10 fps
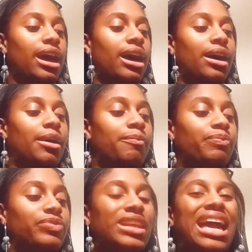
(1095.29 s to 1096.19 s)

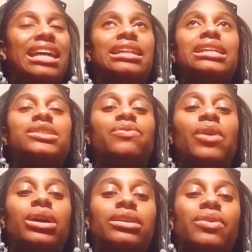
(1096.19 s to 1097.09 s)
His
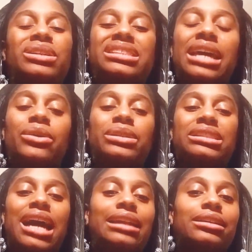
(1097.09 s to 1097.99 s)
falsetto
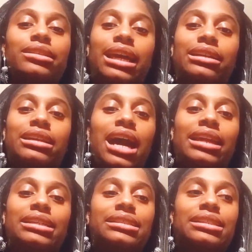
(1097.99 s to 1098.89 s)
is kind of like
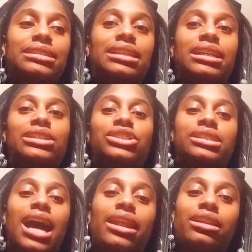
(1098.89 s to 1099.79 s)
non-existent. It
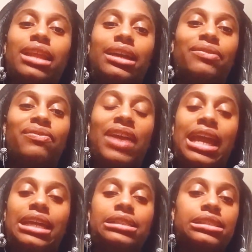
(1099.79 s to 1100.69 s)
just kind of like
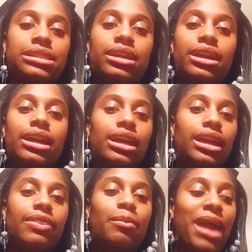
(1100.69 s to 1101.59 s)
fades
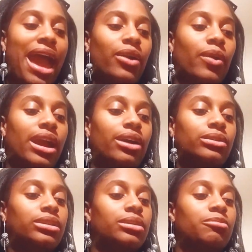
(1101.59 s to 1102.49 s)
in the
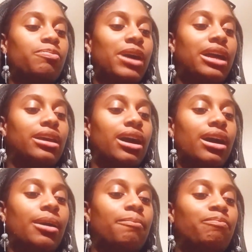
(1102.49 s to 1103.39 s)
background. But
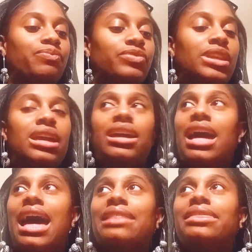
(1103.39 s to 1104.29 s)

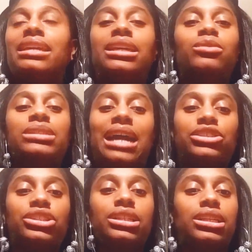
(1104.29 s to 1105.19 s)
I think he was
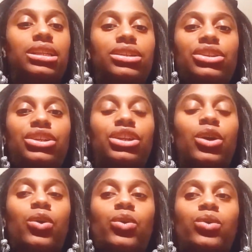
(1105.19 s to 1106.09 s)
actually,
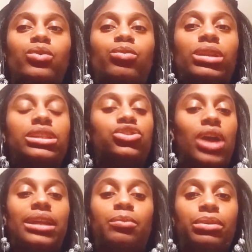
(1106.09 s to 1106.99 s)
really
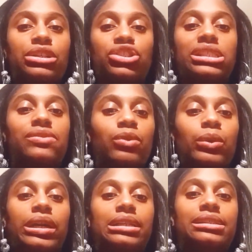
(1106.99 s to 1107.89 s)
trying to push his
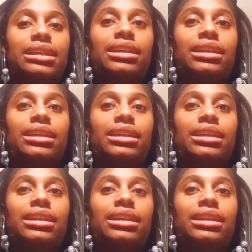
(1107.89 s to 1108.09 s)
voice.